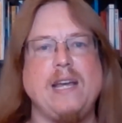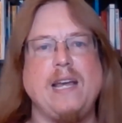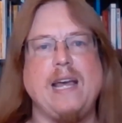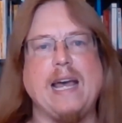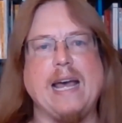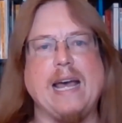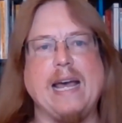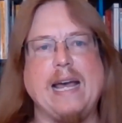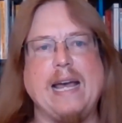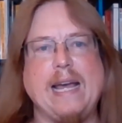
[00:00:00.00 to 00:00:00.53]

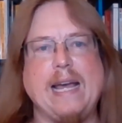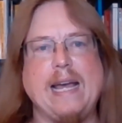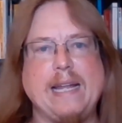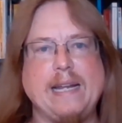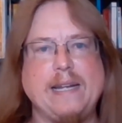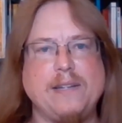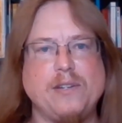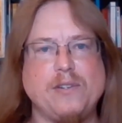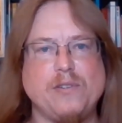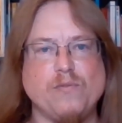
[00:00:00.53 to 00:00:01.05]

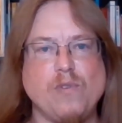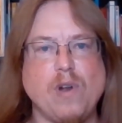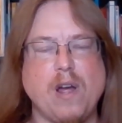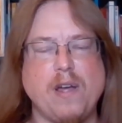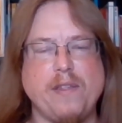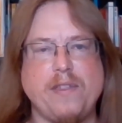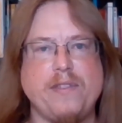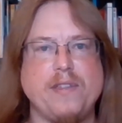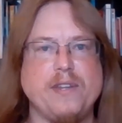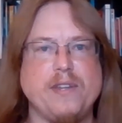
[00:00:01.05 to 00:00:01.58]
And
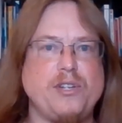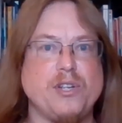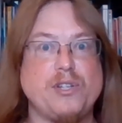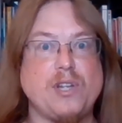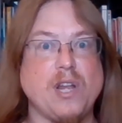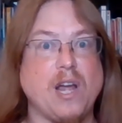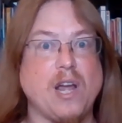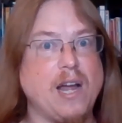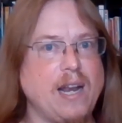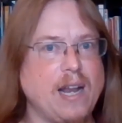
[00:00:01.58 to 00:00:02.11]
rather than
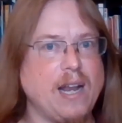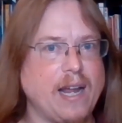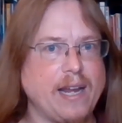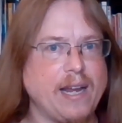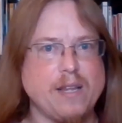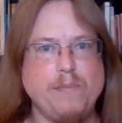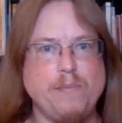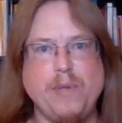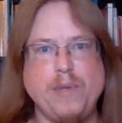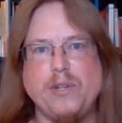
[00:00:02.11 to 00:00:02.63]
just, I like
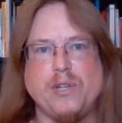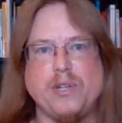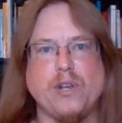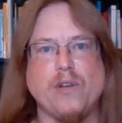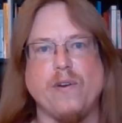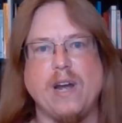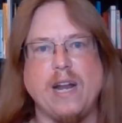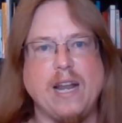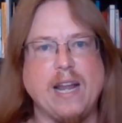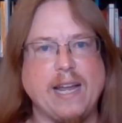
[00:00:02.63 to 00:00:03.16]
the music or
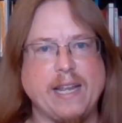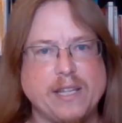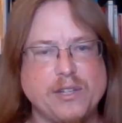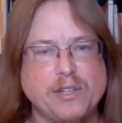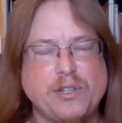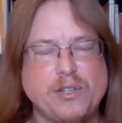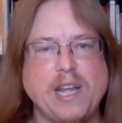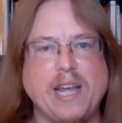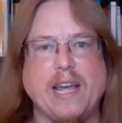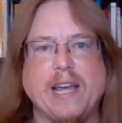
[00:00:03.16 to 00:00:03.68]
I like the
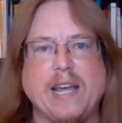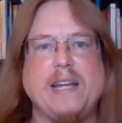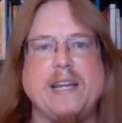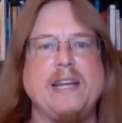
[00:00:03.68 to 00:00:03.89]
singer.